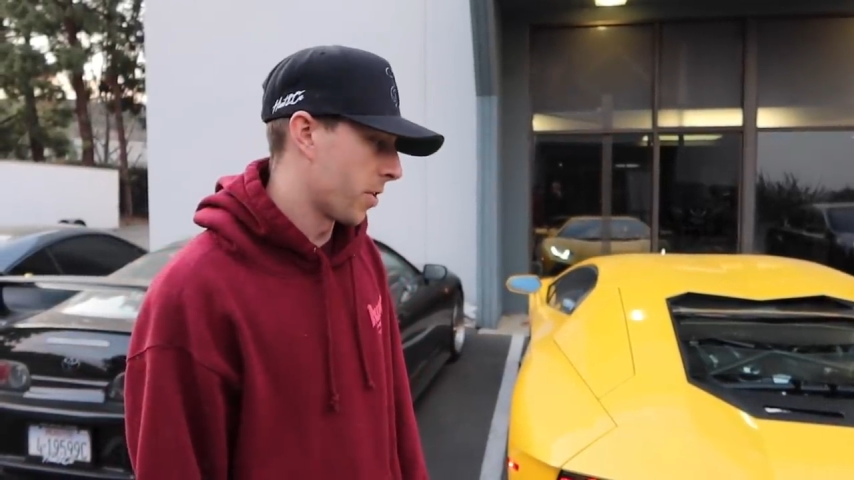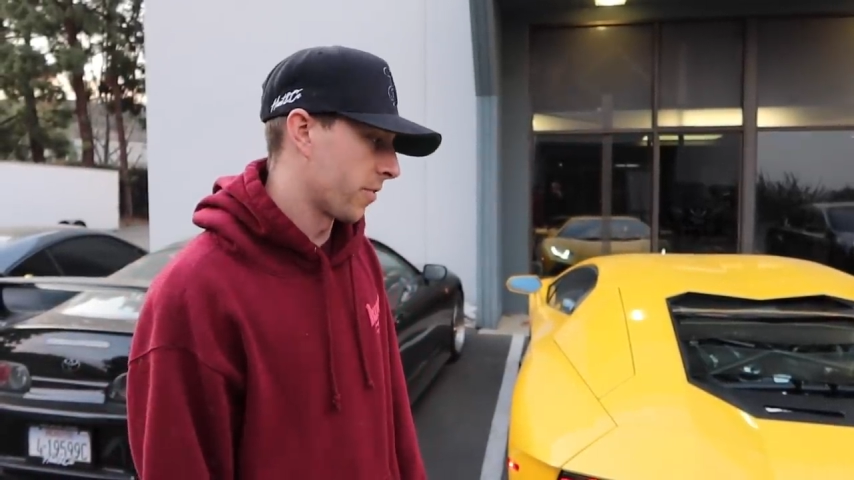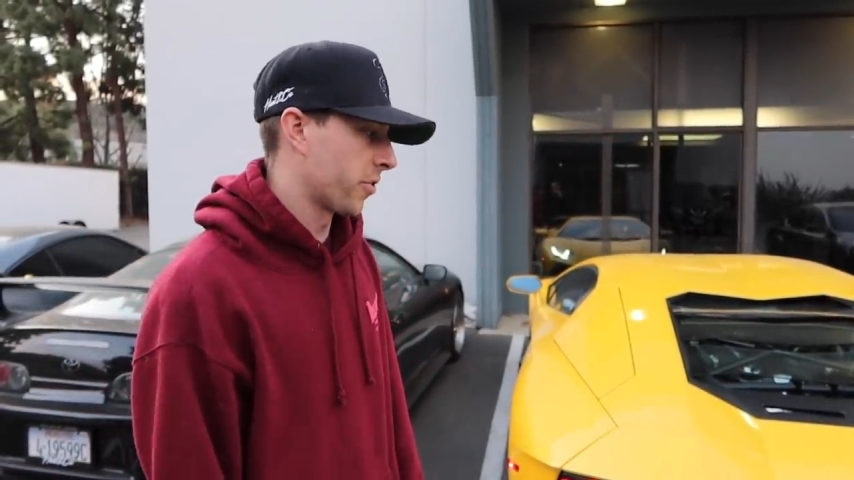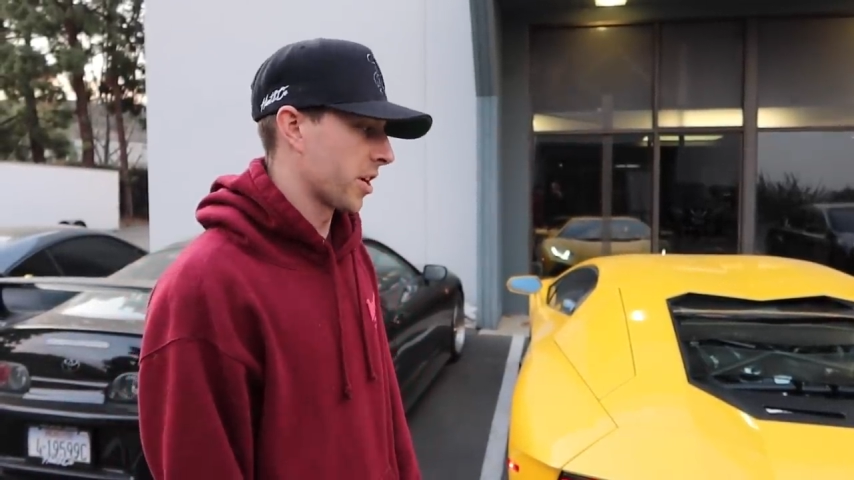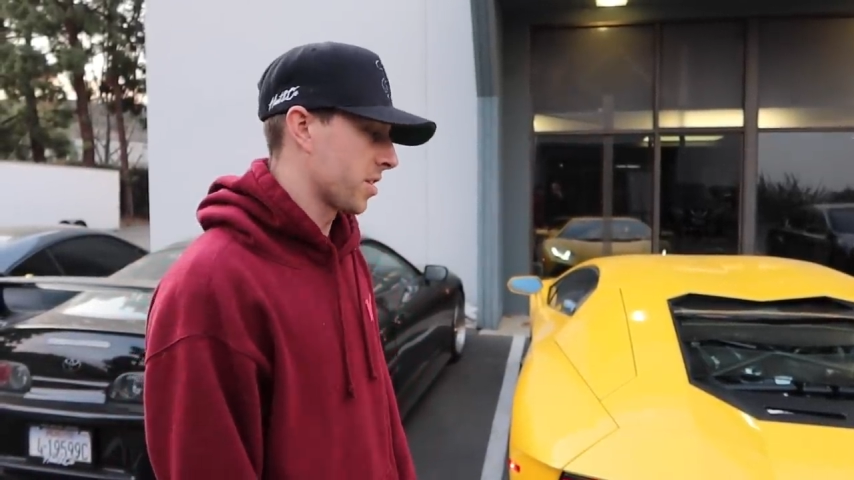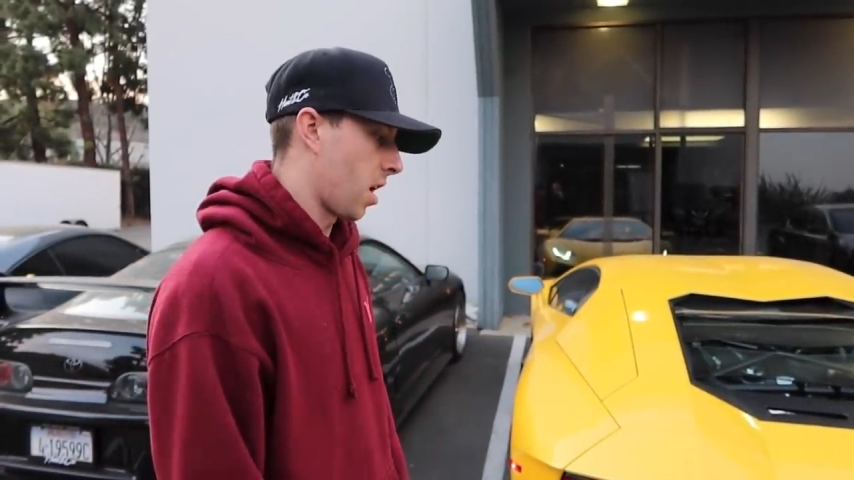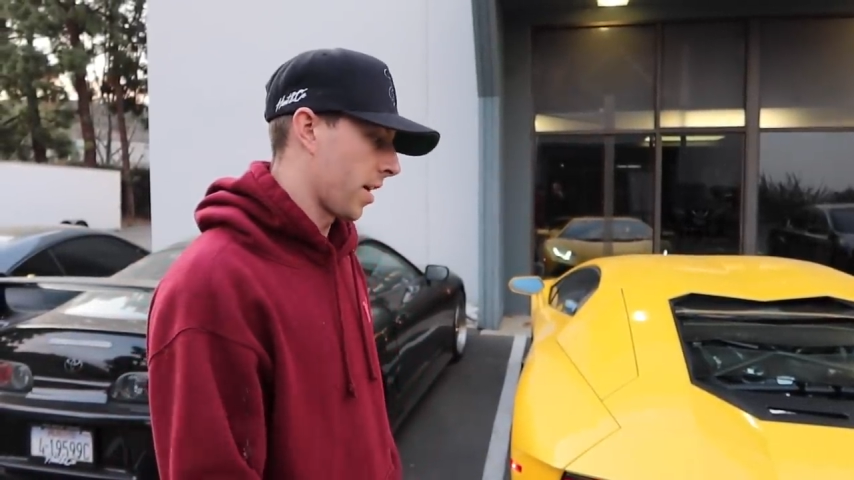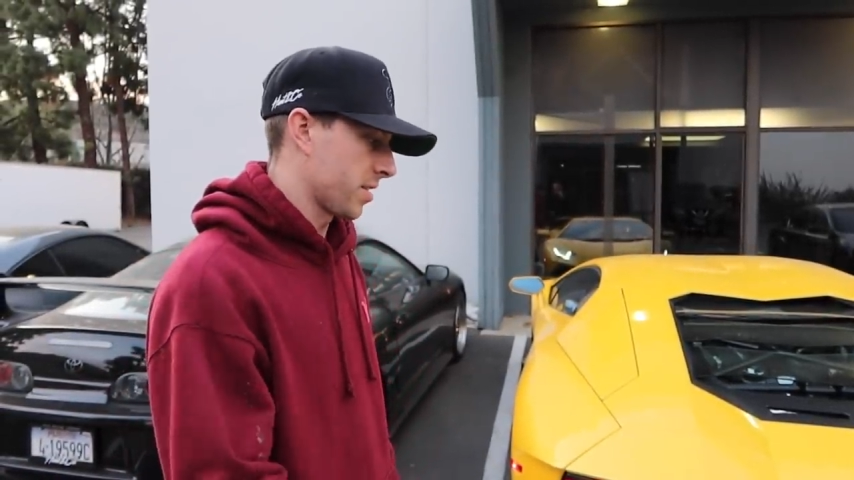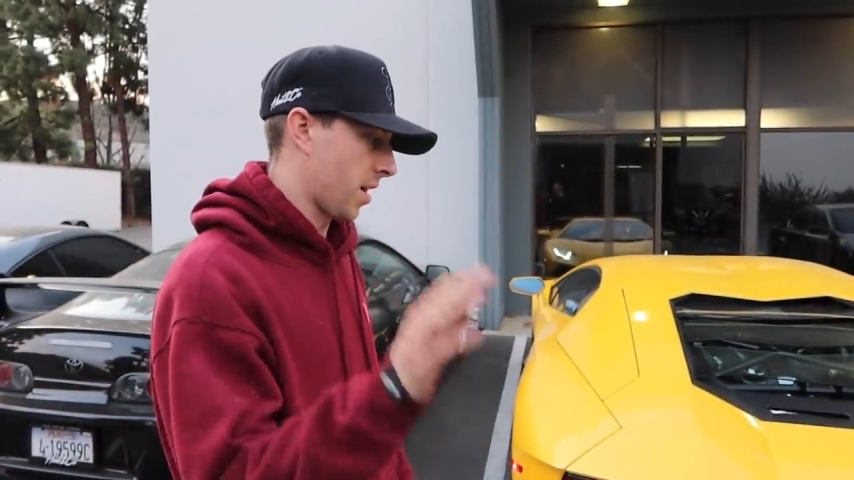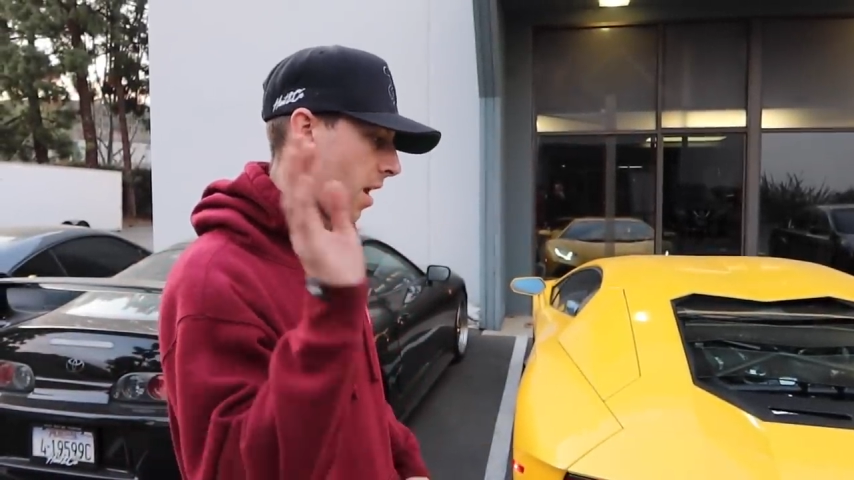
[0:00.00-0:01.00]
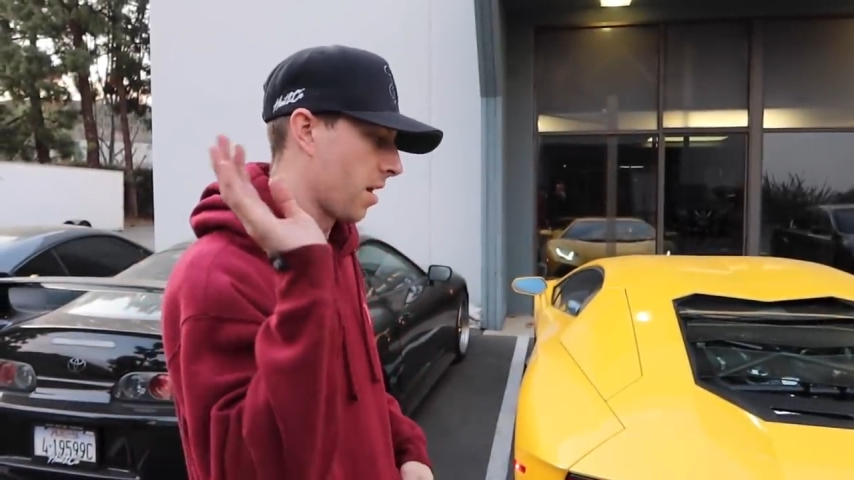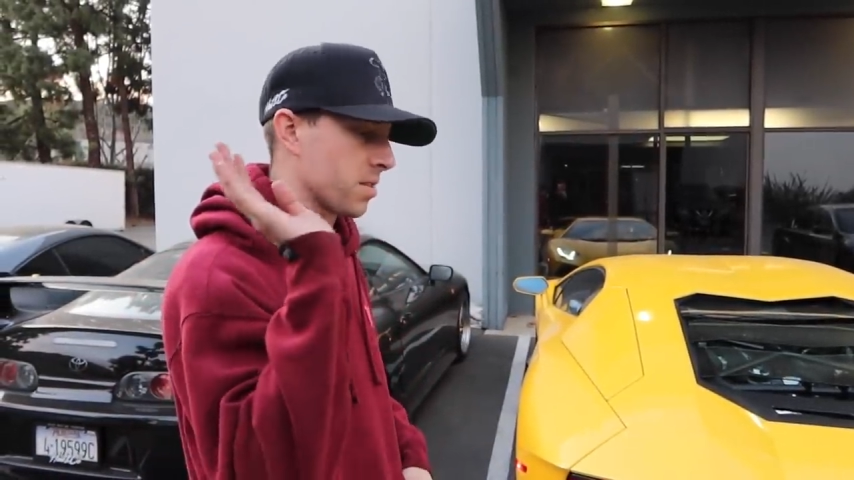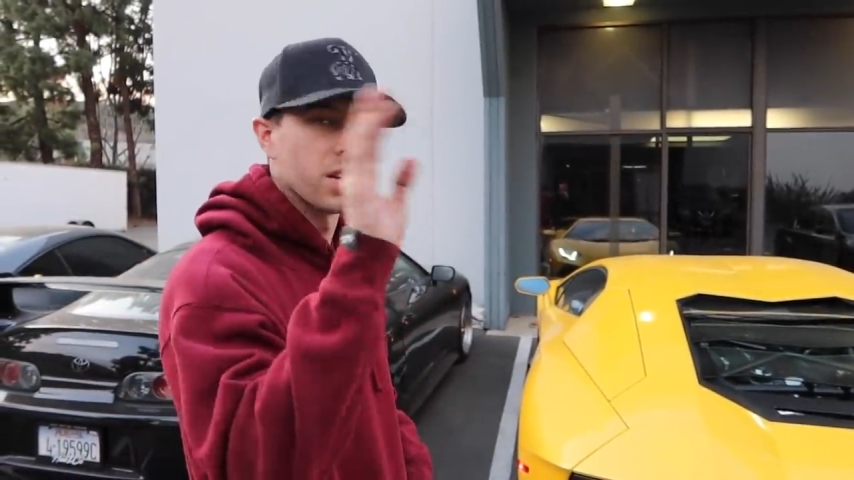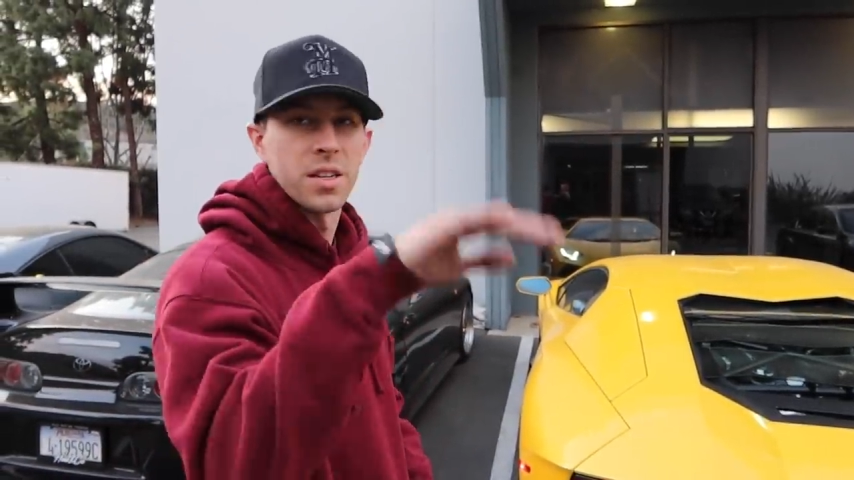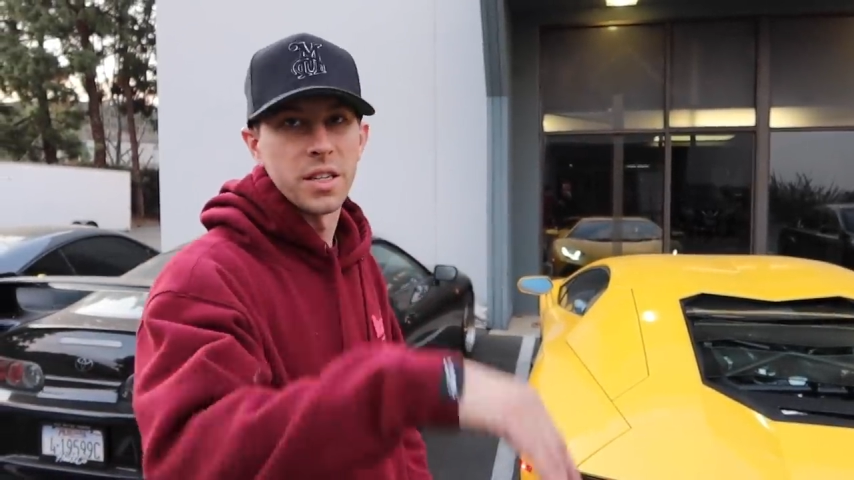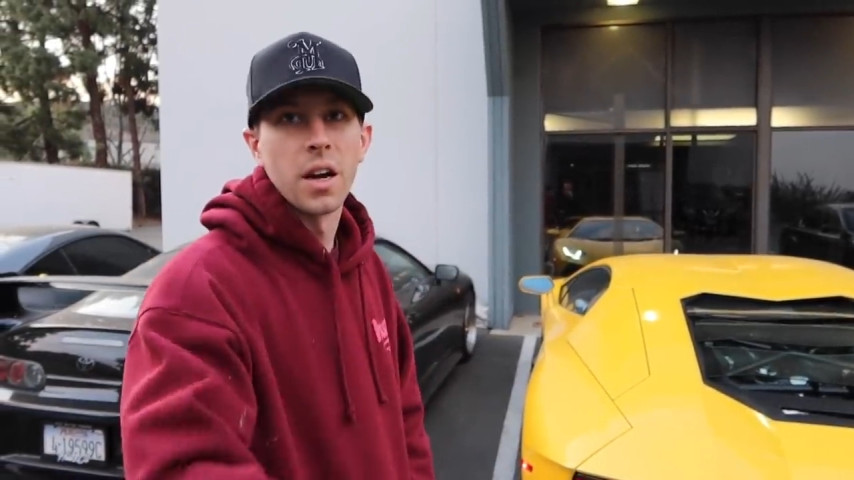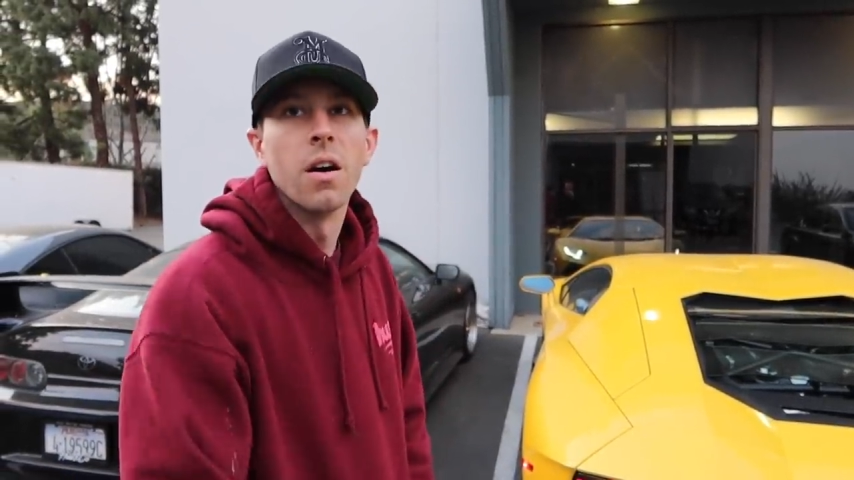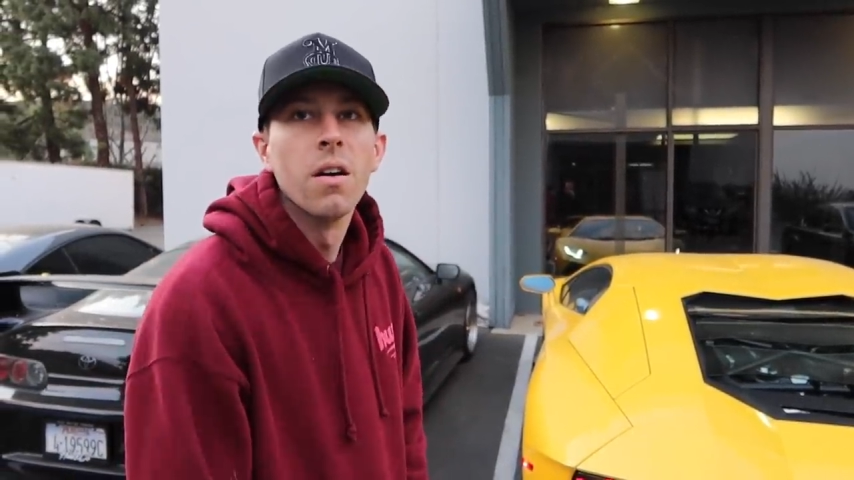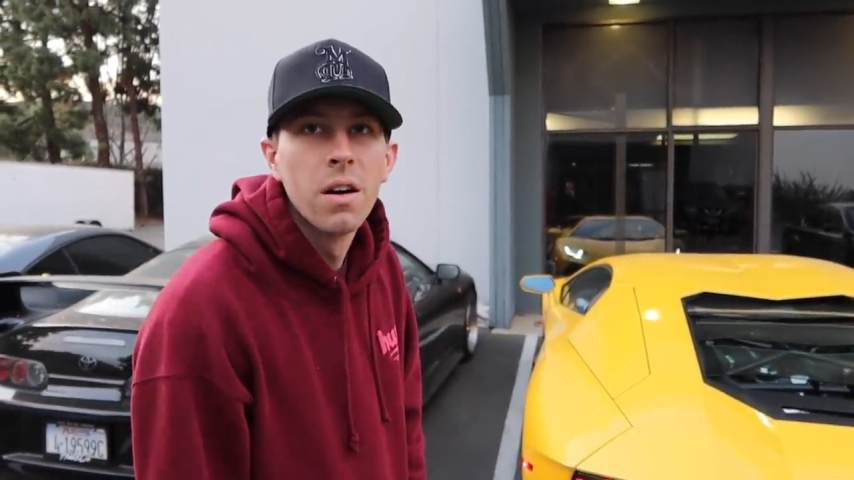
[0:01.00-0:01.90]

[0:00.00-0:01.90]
But for exotics, they kind of just let you go.